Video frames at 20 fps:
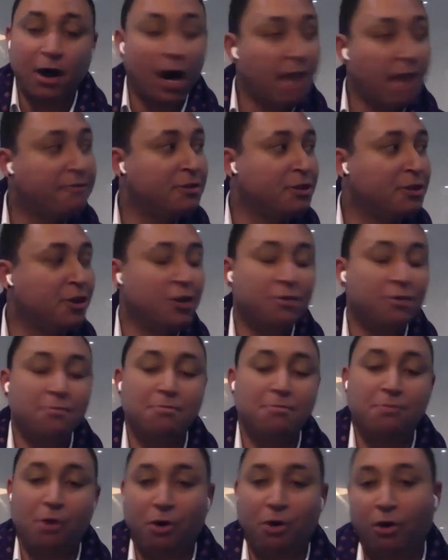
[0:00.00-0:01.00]
I've
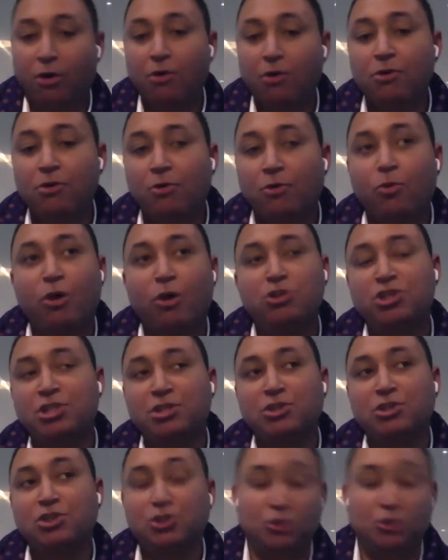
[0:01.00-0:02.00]
learned more
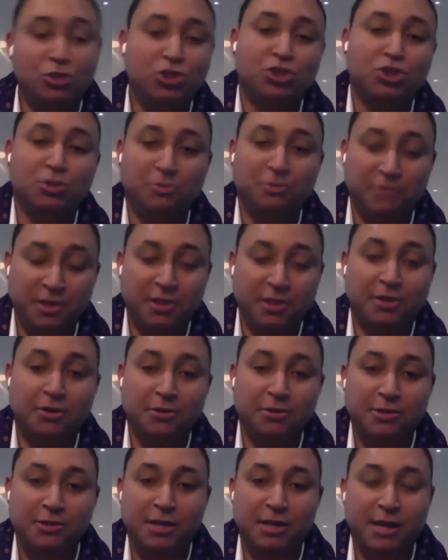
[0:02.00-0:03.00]
watching YouTube
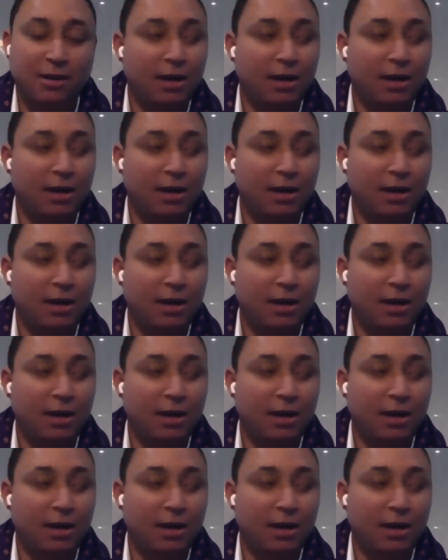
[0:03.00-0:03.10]
videos.